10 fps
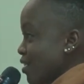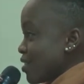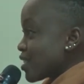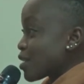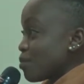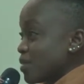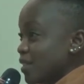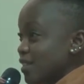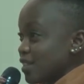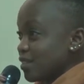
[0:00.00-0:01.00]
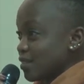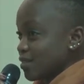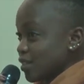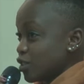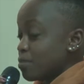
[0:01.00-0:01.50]
That's a big deal.
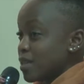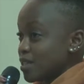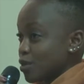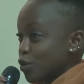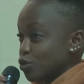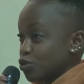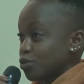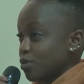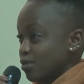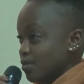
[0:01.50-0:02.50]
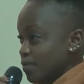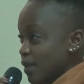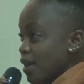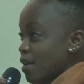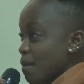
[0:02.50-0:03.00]
It means control,
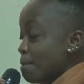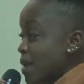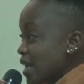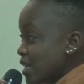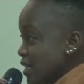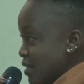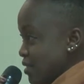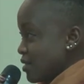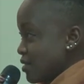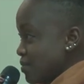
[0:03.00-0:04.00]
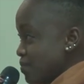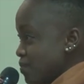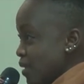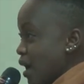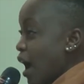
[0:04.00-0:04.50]
money.
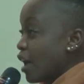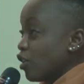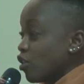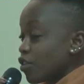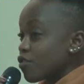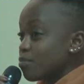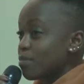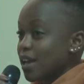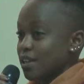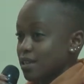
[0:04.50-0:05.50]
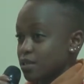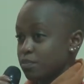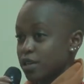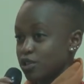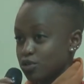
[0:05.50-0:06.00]
A lot of money is
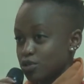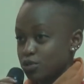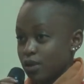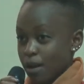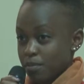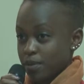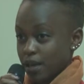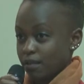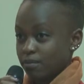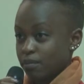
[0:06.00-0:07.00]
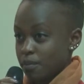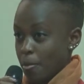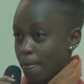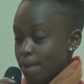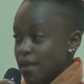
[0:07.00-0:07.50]
being used to campaign.
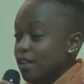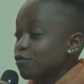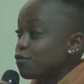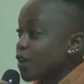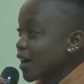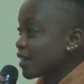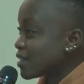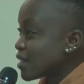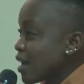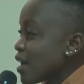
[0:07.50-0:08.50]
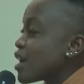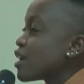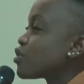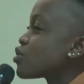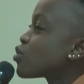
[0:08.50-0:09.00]
In fact,
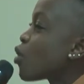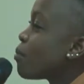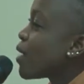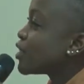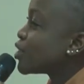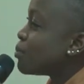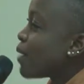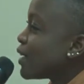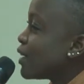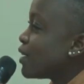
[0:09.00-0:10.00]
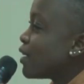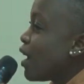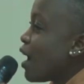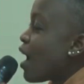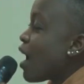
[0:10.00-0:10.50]
it's so much money,
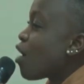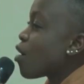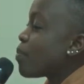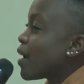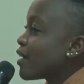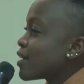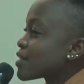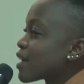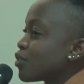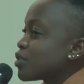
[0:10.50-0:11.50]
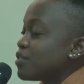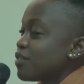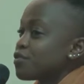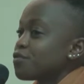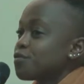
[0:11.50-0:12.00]
our parents cannot
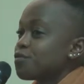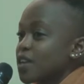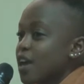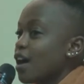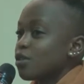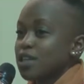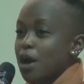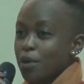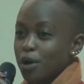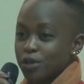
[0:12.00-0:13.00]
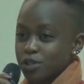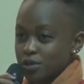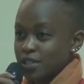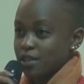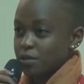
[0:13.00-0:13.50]
even figure out how we're going to
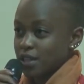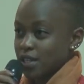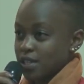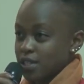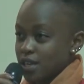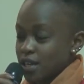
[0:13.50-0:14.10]
deal with it.